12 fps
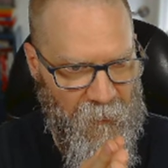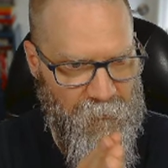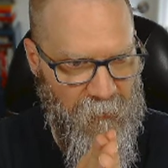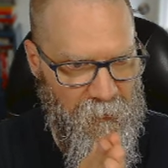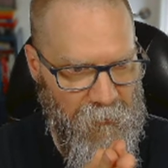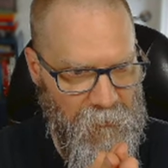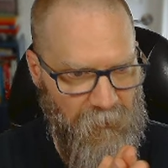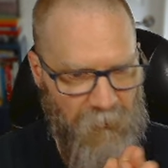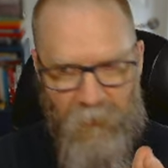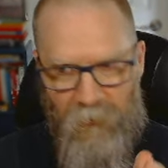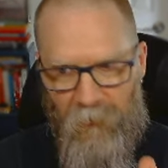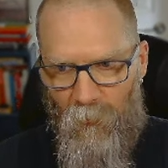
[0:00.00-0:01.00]
being.
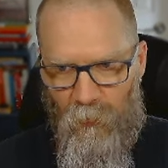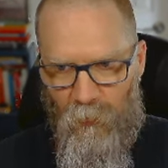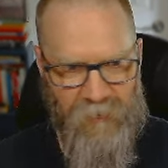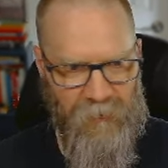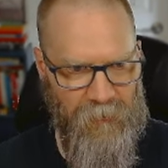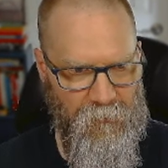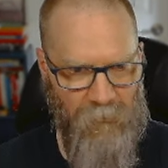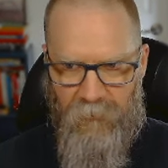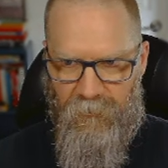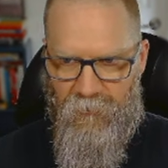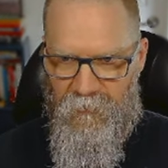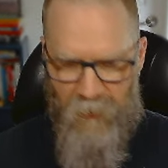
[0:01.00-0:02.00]
And we're just going to
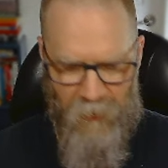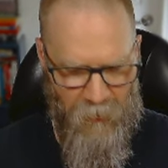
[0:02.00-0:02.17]
say,